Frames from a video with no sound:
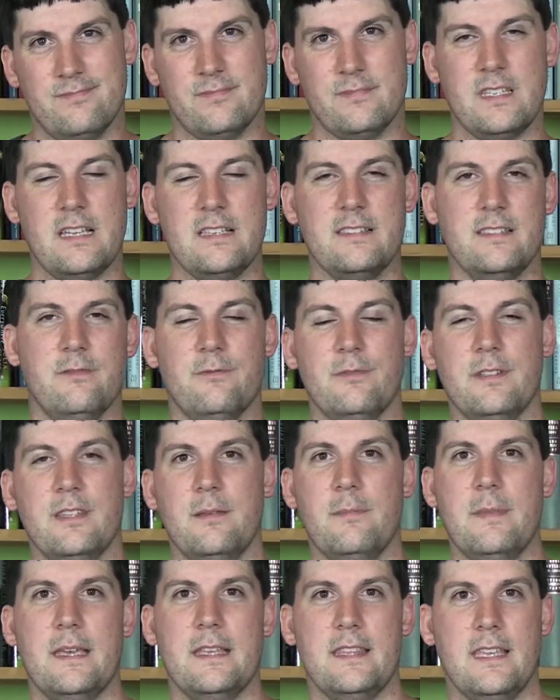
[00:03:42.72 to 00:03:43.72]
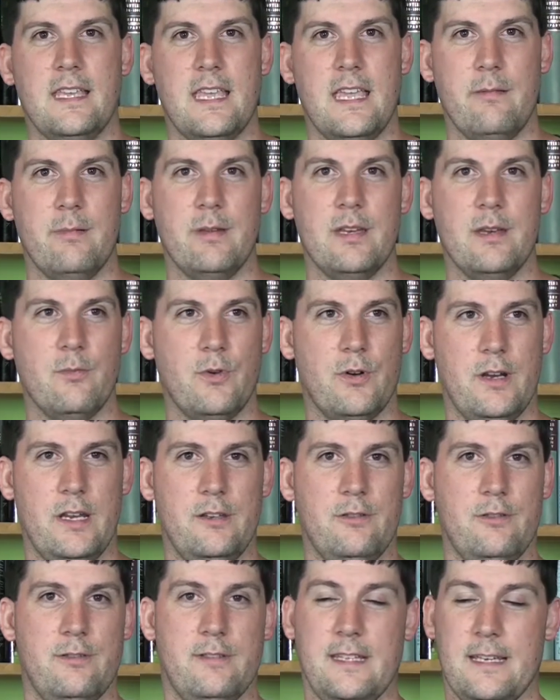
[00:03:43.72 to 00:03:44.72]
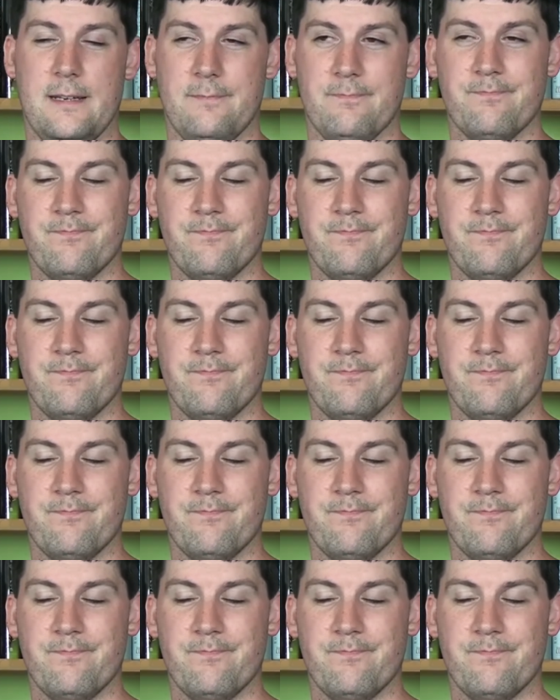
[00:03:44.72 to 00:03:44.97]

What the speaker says: doesn't really make the game any more interesting.